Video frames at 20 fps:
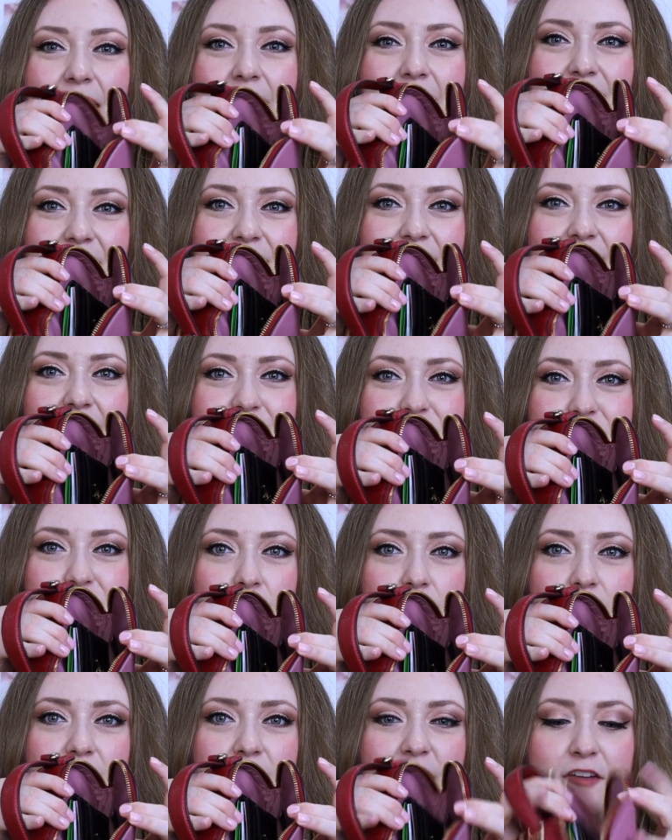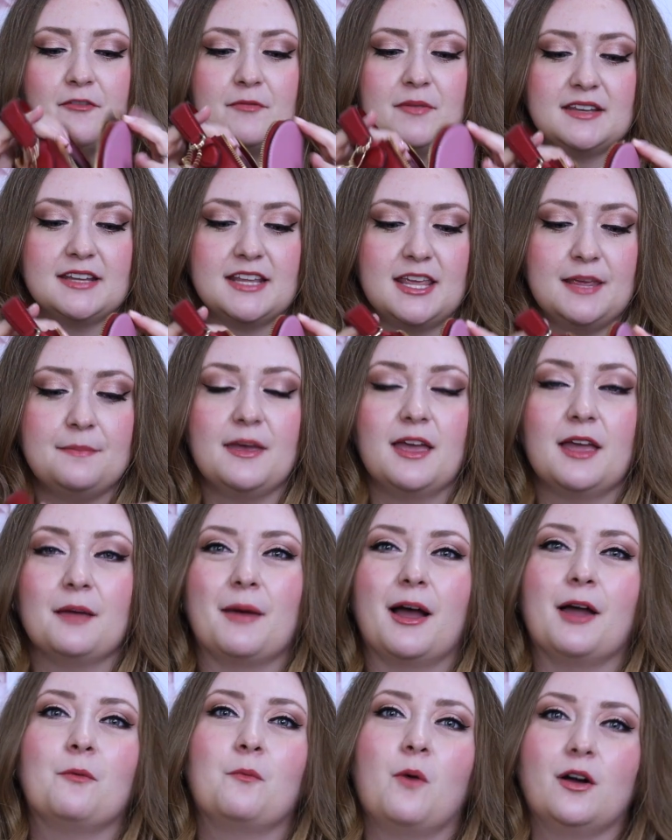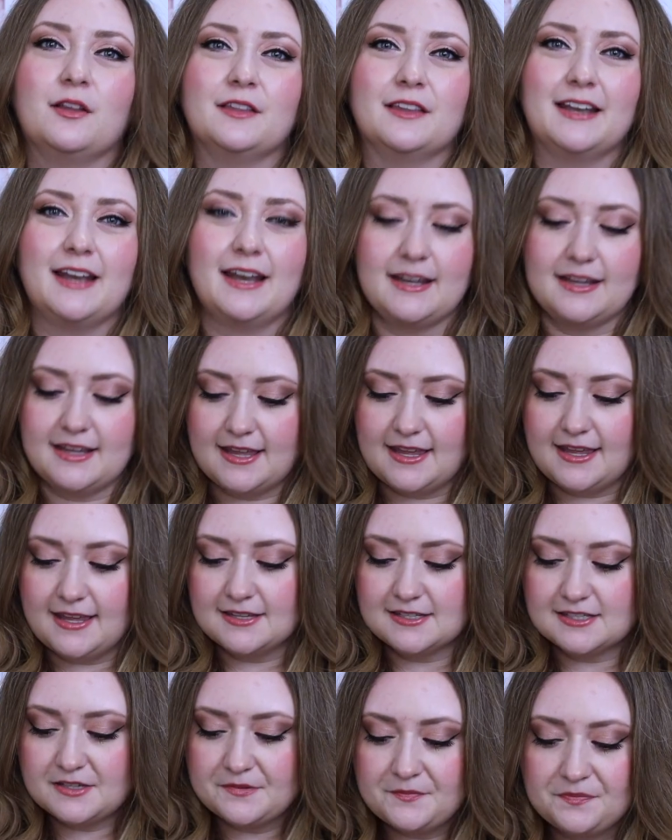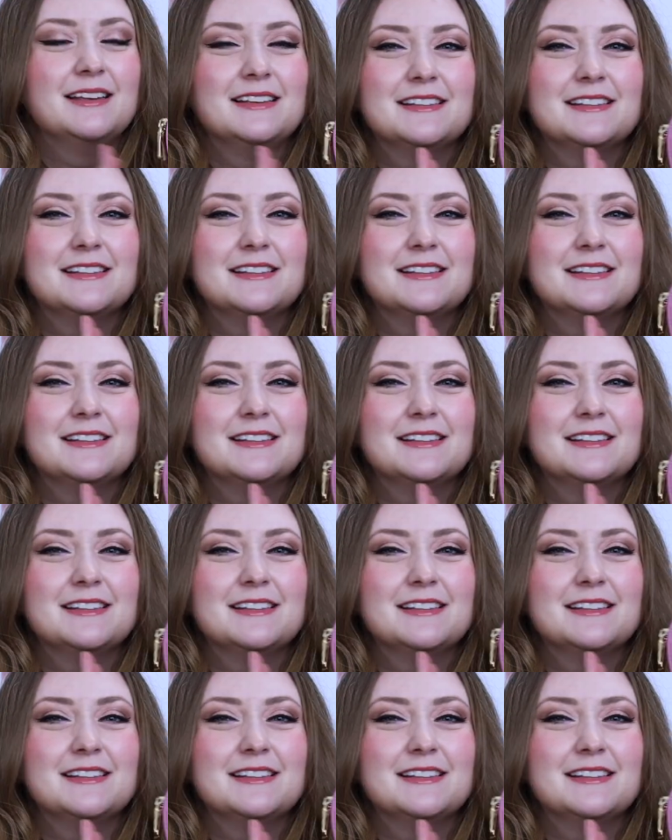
back, that's where I've been keeping my wallet and keys.